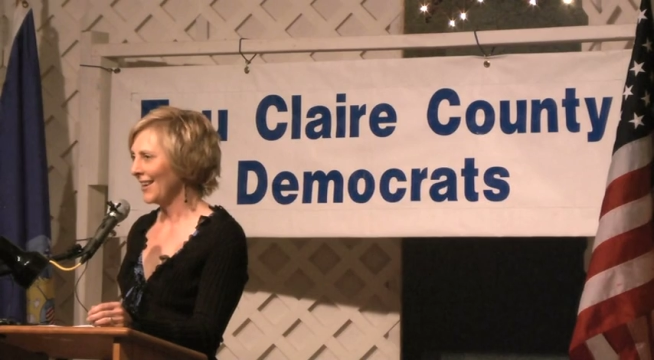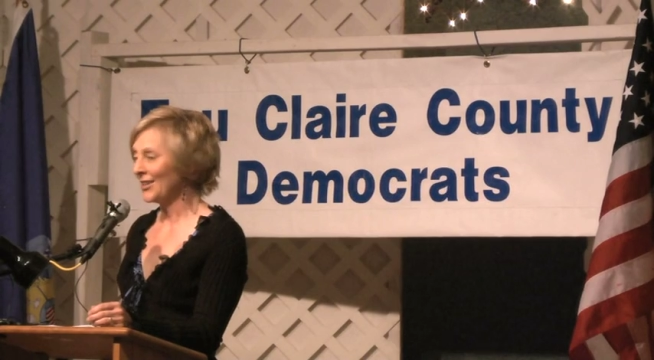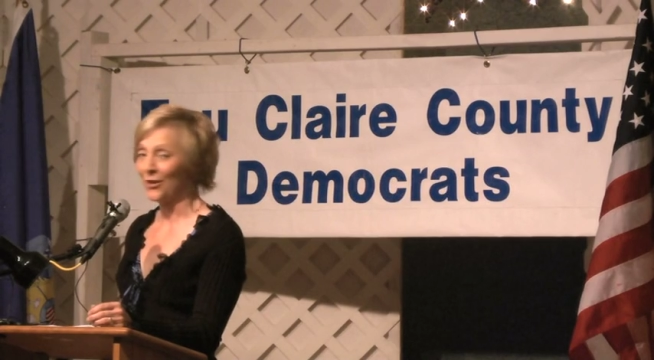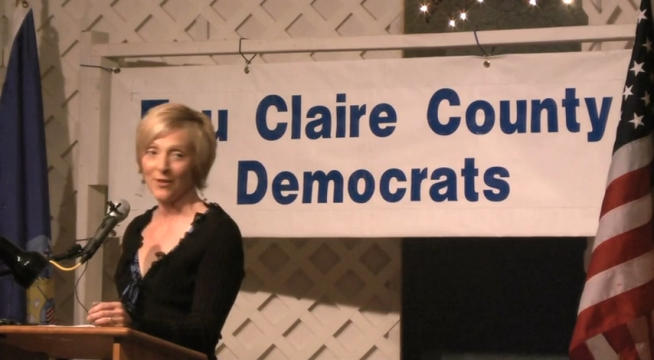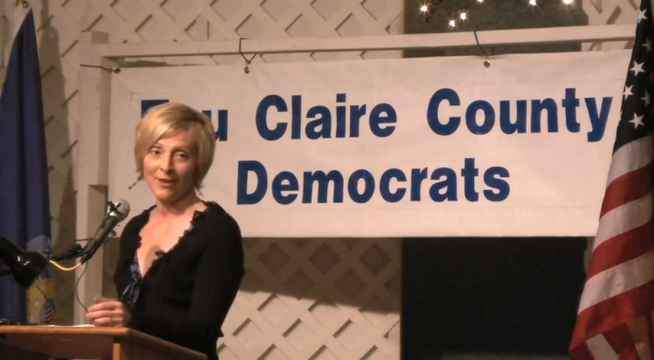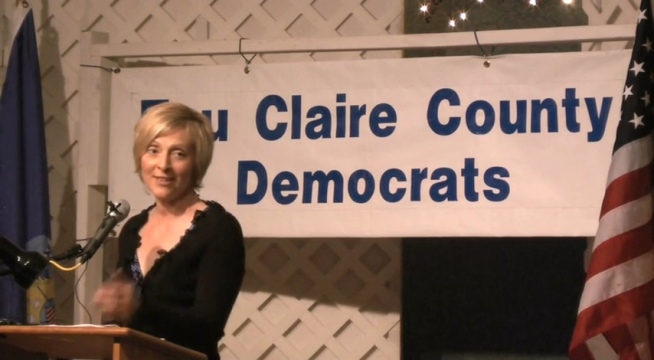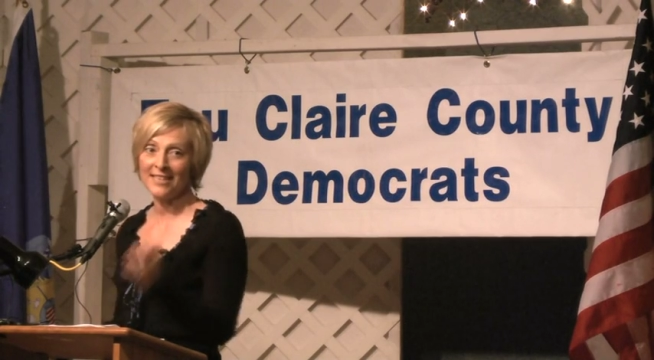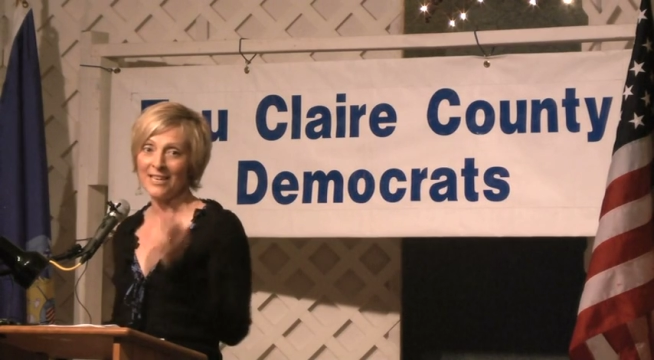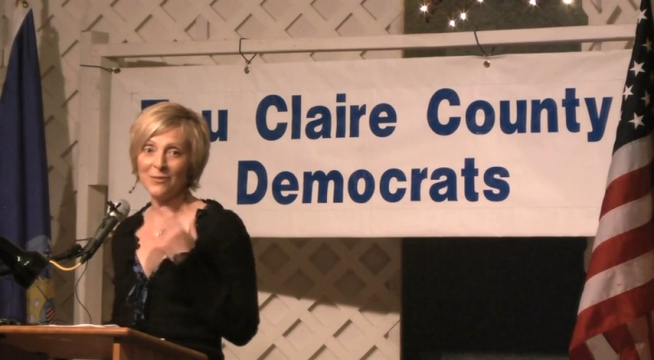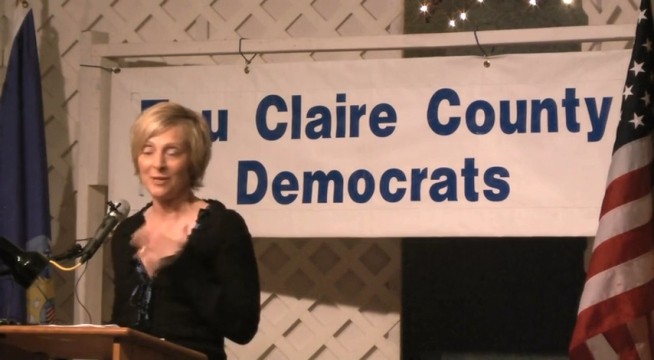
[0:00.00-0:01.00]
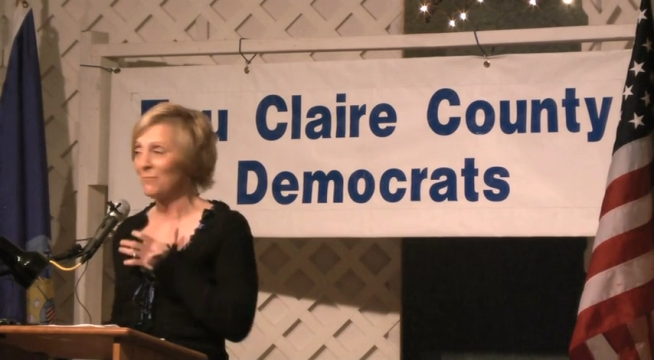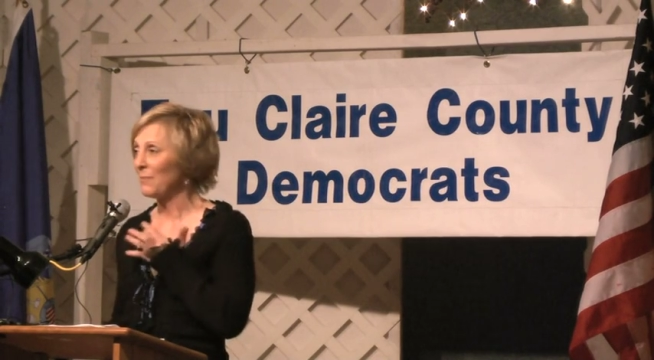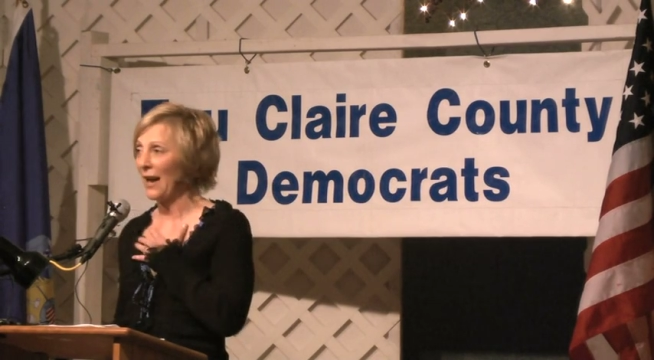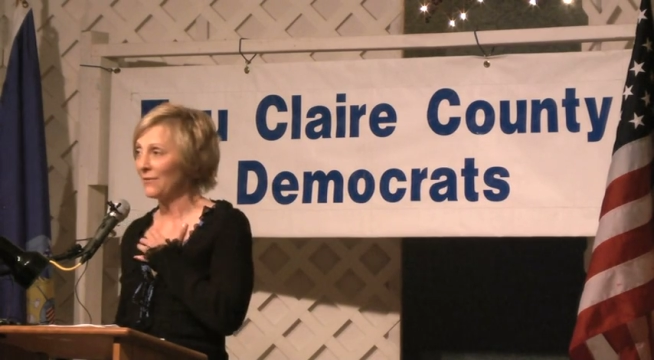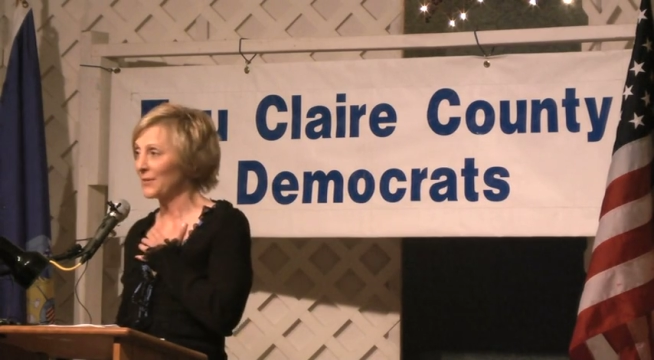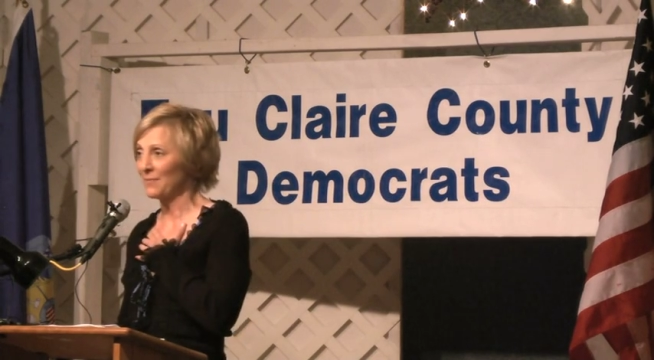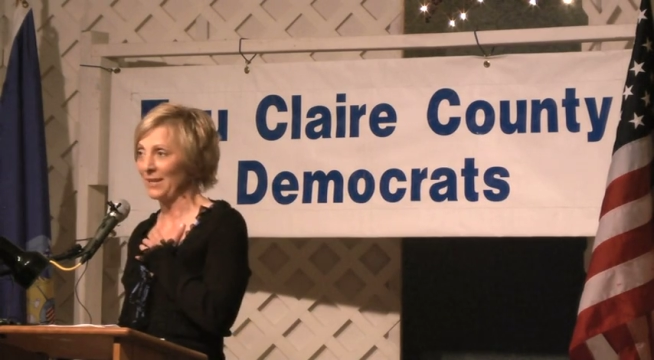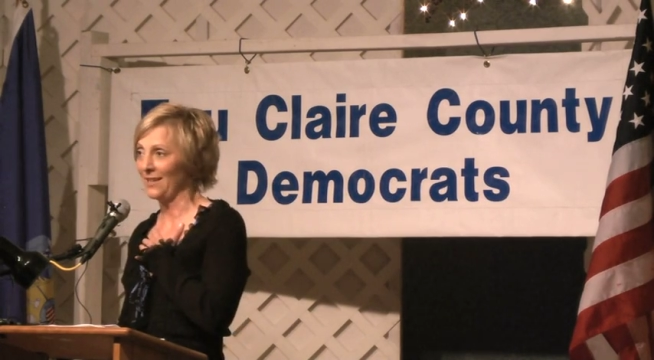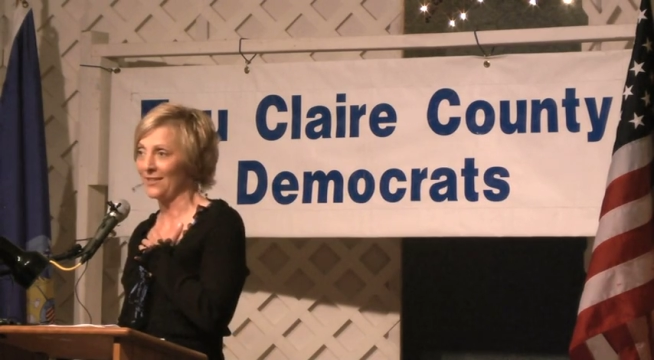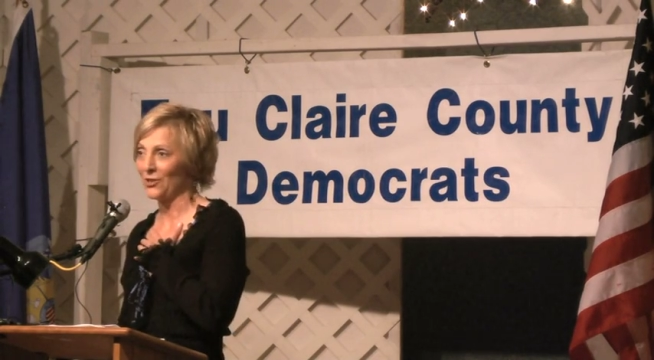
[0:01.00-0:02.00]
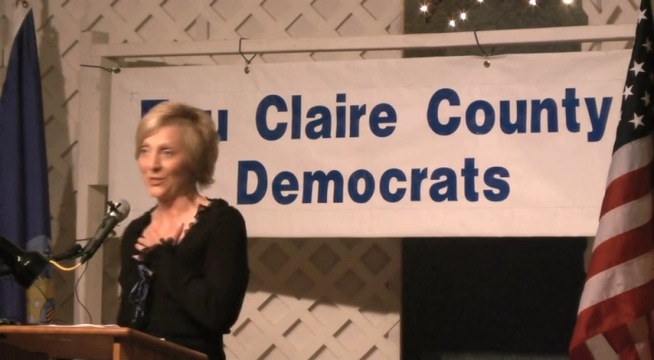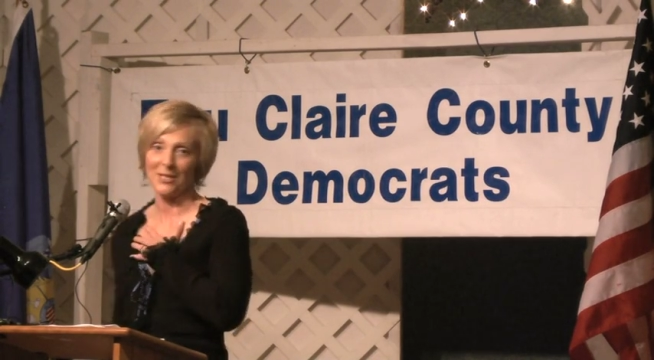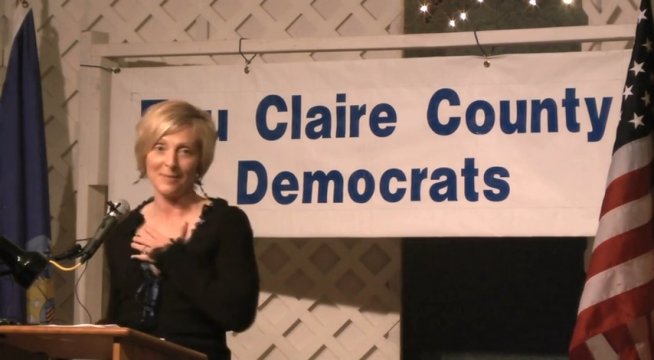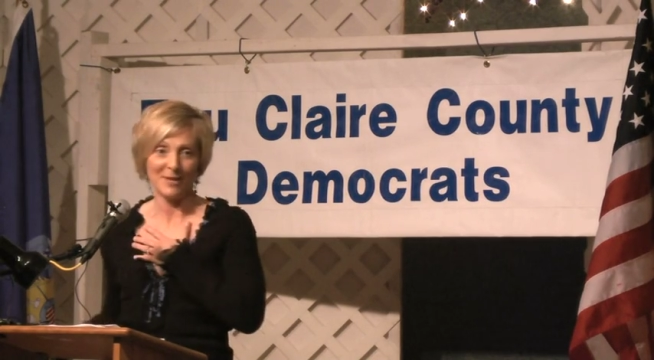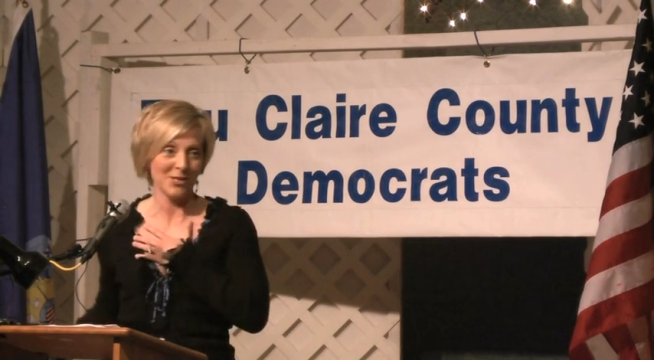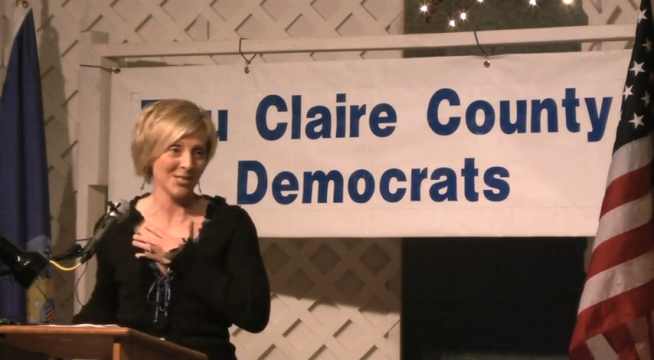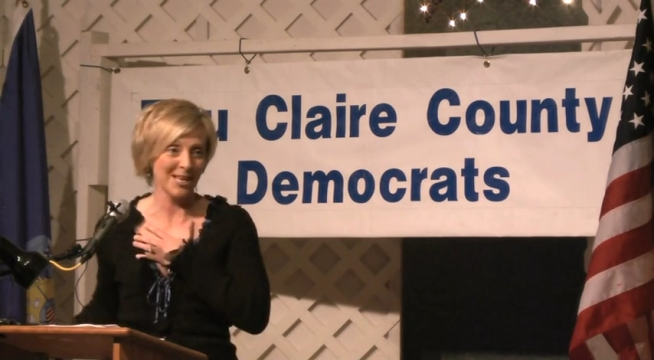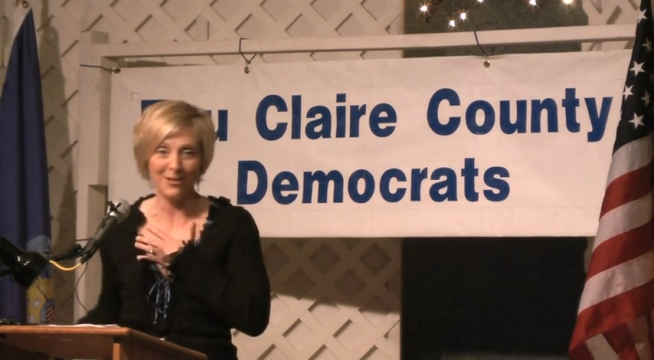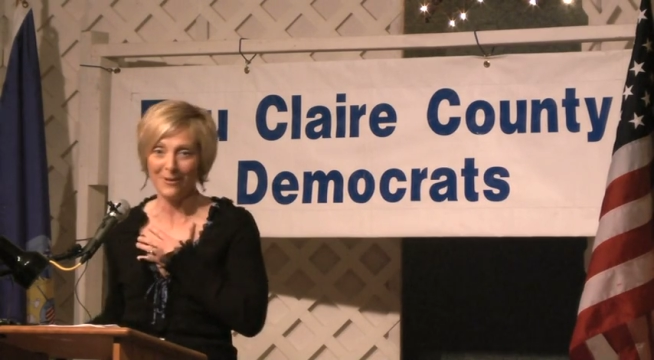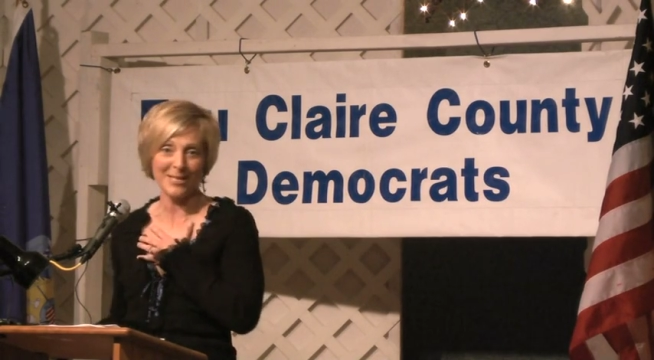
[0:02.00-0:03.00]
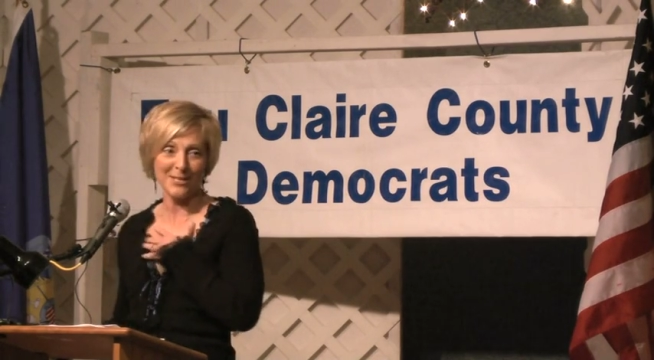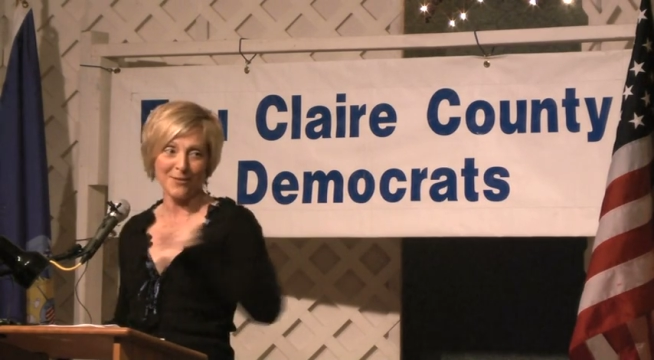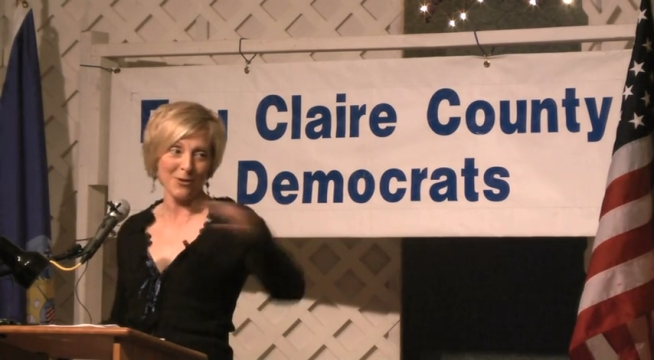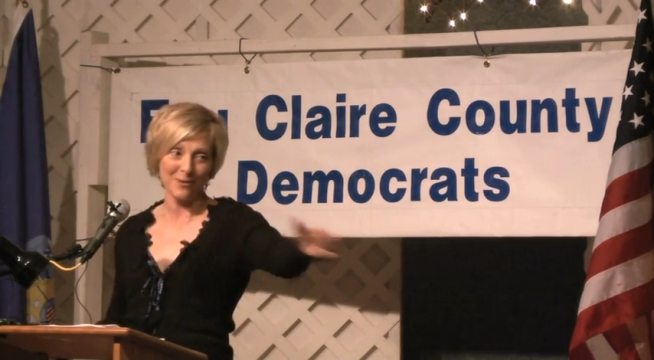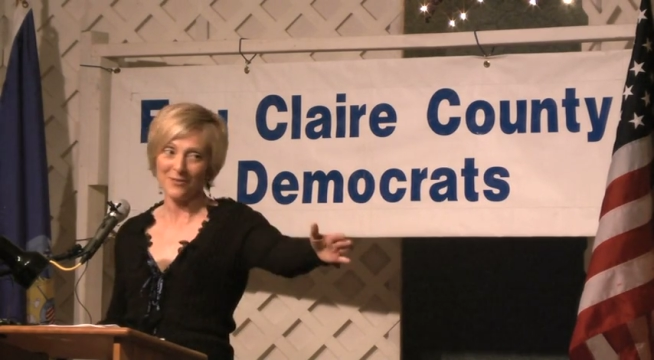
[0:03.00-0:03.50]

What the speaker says: There are days when it baffles me just as much as the rest of you,